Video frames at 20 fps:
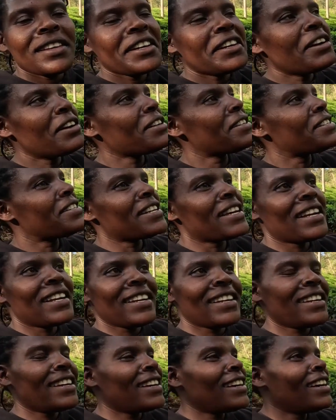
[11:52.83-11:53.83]
they don't
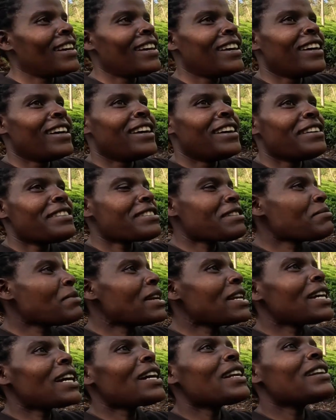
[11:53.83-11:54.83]
sell
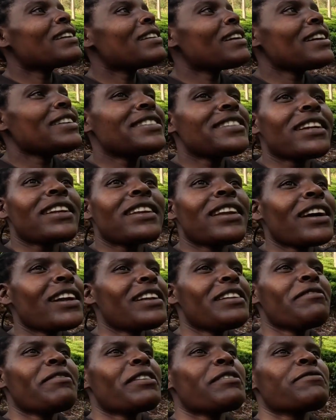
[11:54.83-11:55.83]
someone can rent a
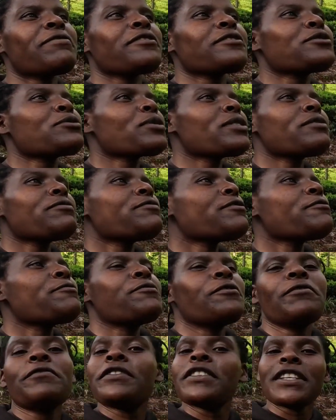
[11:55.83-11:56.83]
land even for for
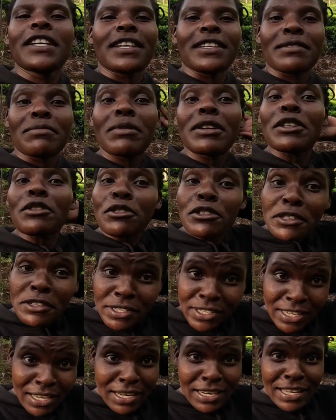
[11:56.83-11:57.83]
50 years but not
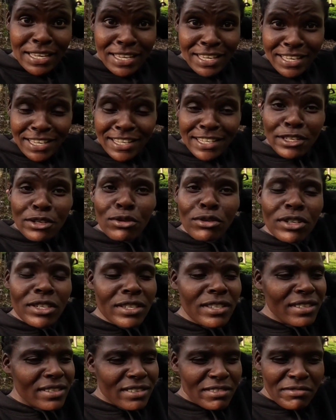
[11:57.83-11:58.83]
selling it's not
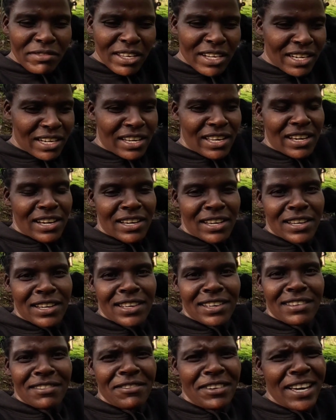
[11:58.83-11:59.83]
it's very rare
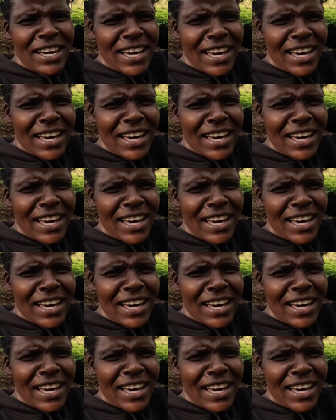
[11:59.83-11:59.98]
very